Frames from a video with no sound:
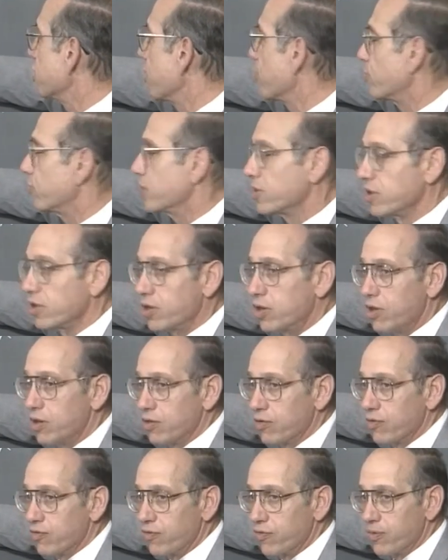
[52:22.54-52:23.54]
up to the
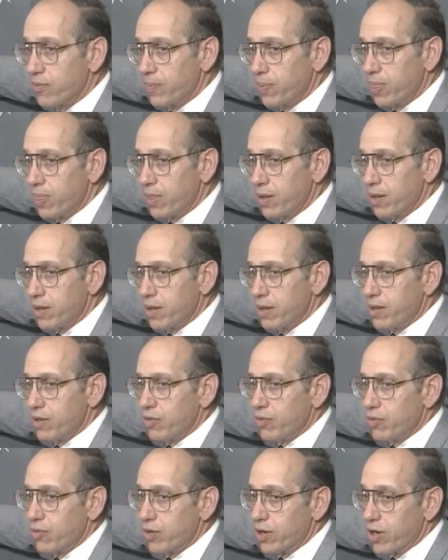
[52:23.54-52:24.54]
curve.
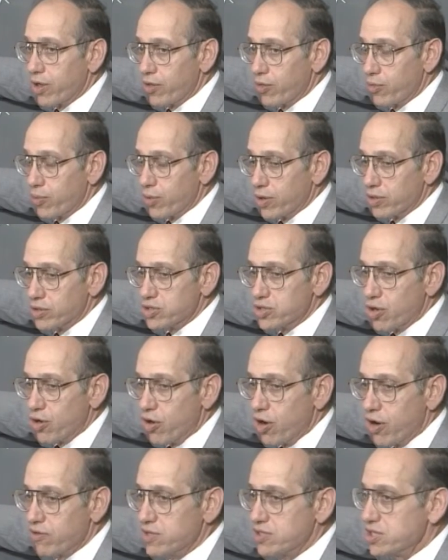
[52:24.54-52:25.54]
Or in other words,
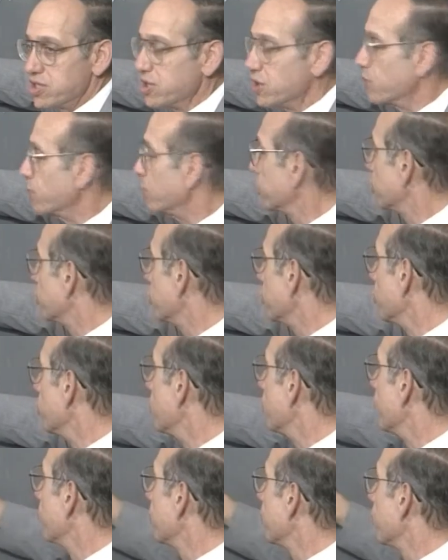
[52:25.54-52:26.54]
r is equal to
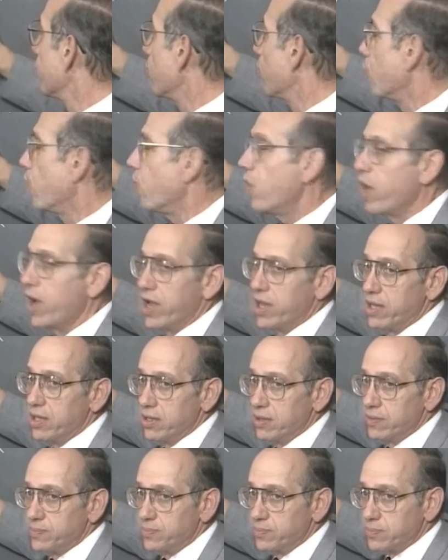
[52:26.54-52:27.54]
y.
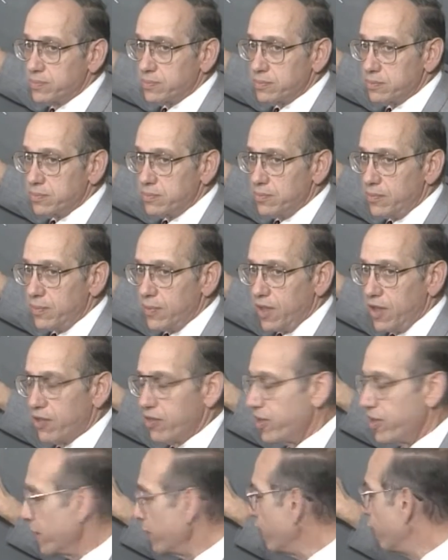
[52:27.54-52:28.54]

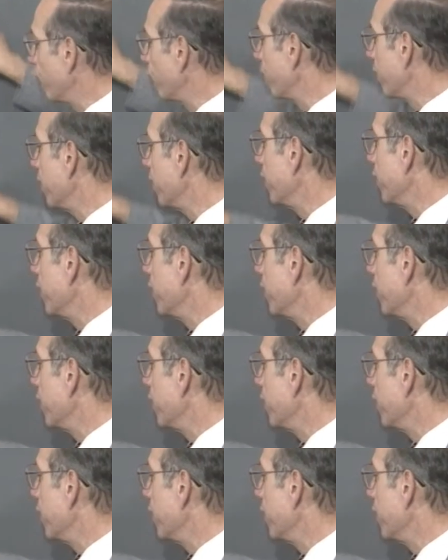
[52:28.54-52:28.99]
Therefore,